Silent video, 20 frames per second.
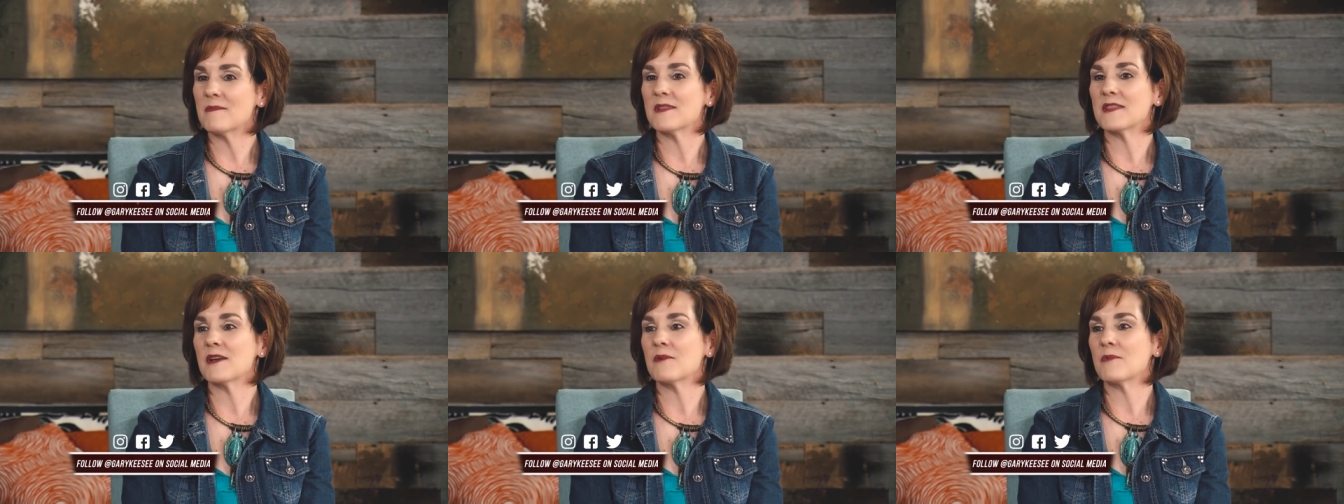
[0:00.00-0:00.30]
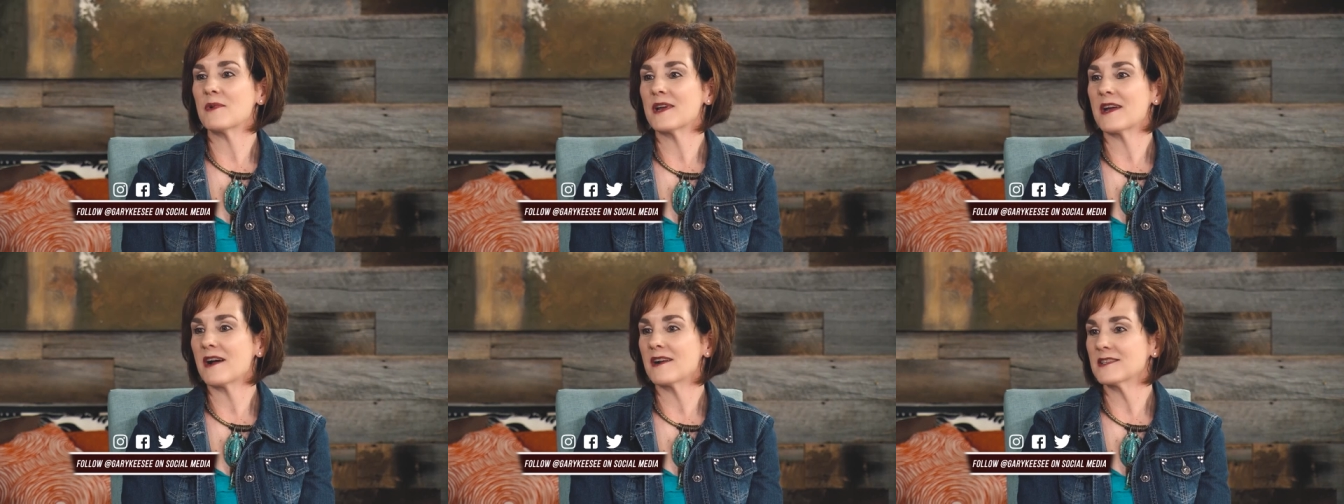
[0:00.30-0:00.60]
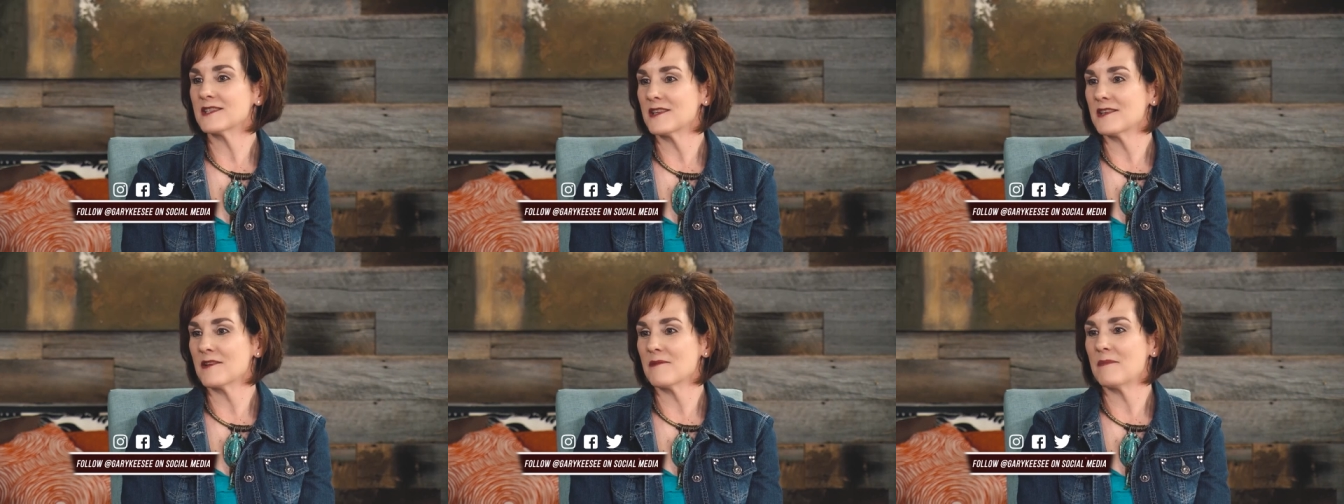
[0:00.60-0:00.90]
and then we got
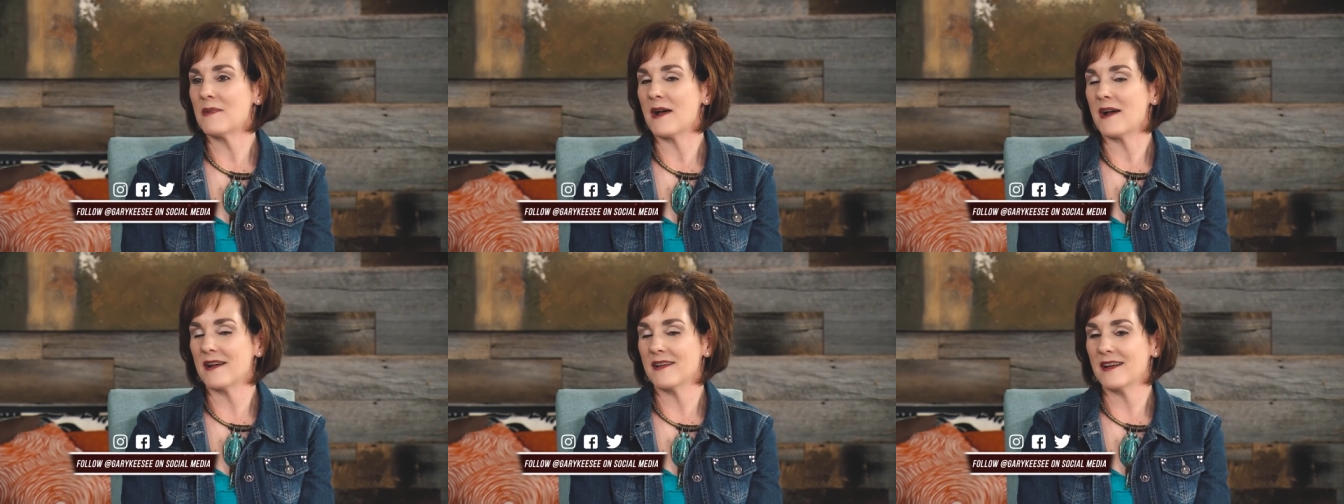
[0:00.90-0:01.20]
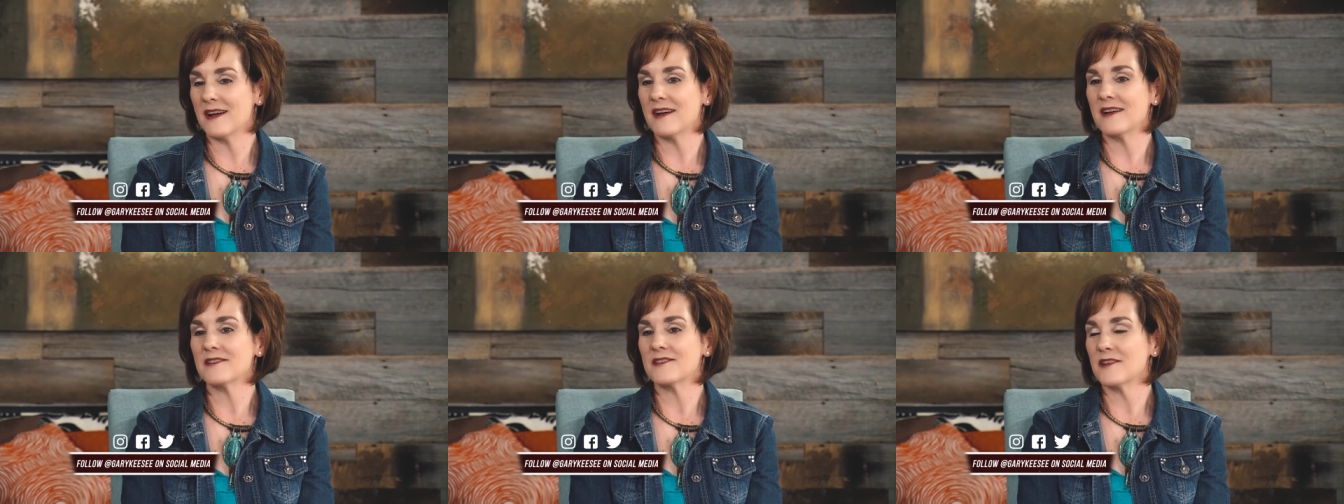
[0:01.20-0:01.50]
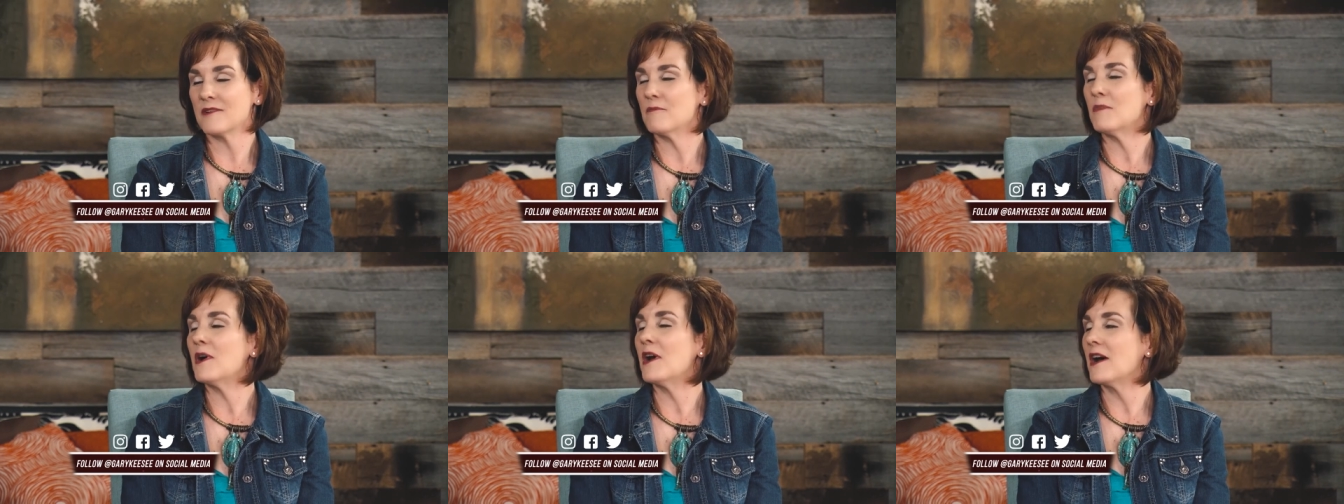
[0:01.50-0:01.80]
to
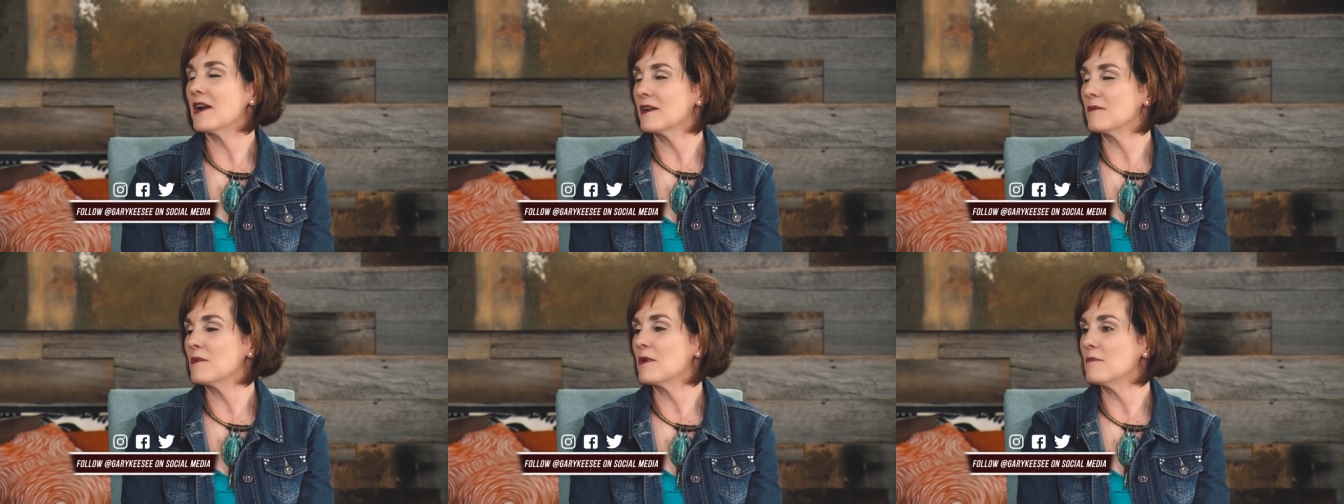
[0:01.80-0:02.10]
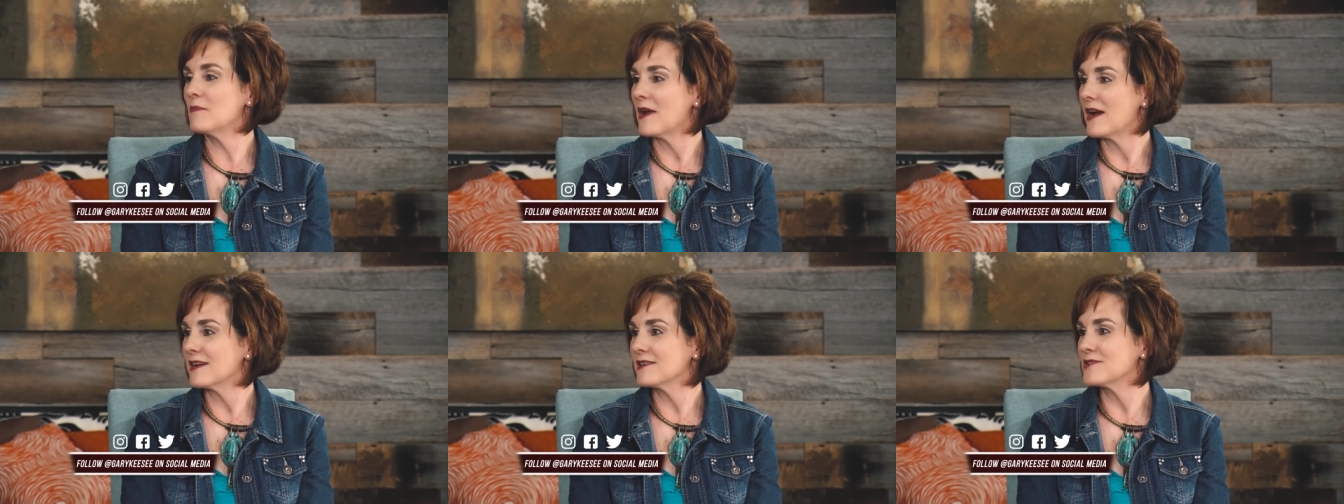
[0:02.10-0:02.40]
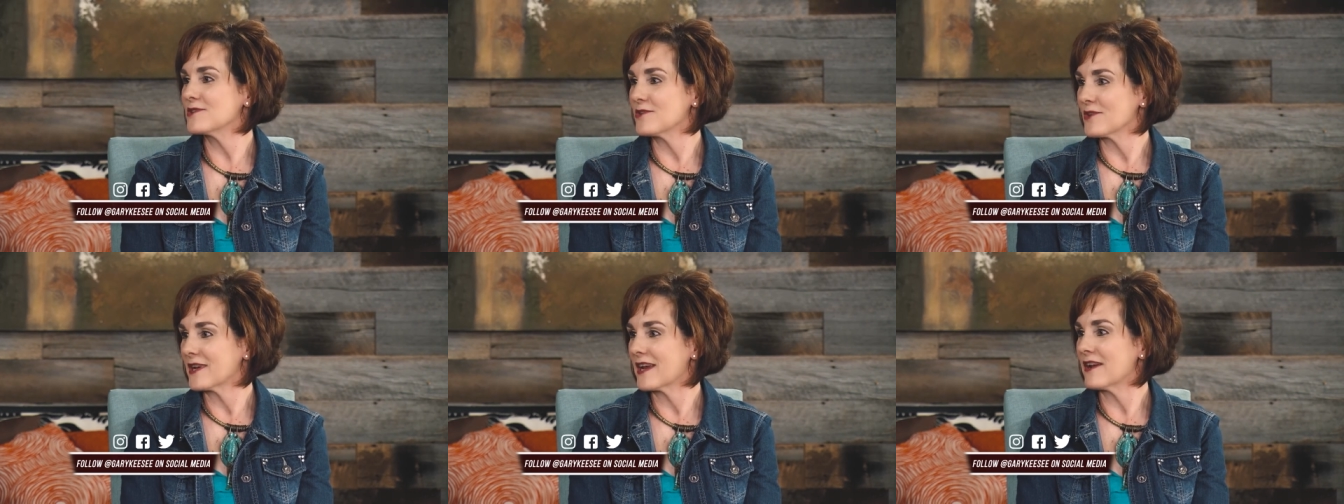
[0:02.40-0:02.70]
the bottom, and
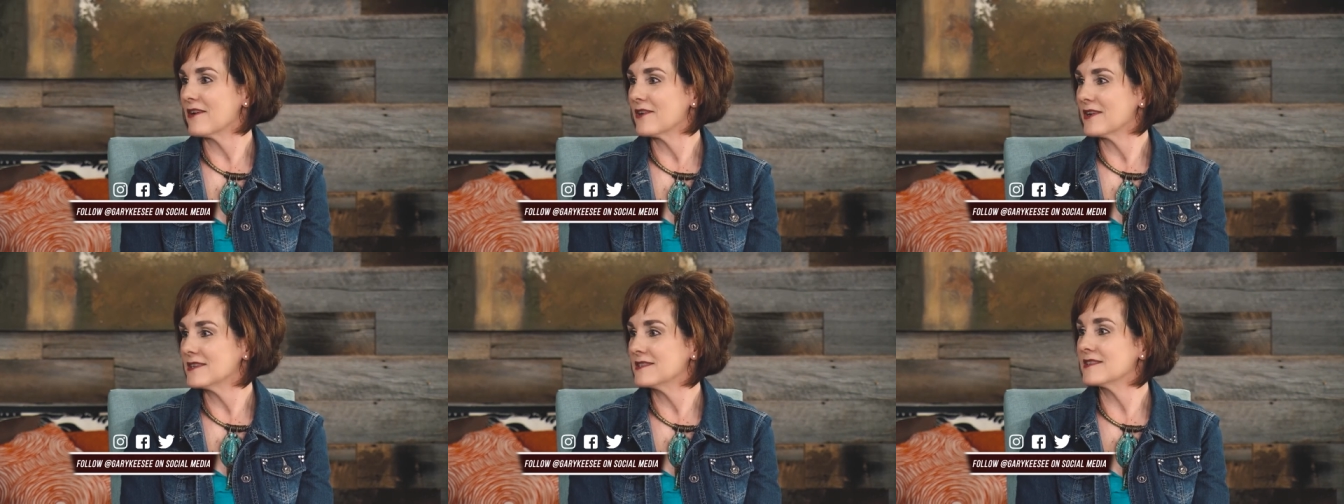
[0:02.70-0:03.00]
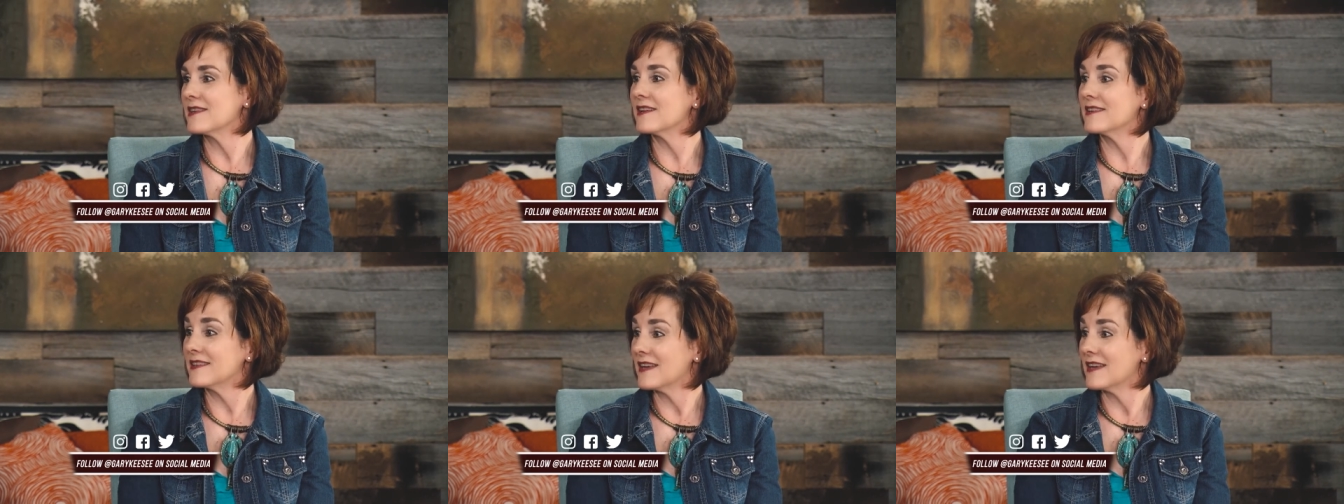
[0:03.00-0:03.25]
Pastor Gary said,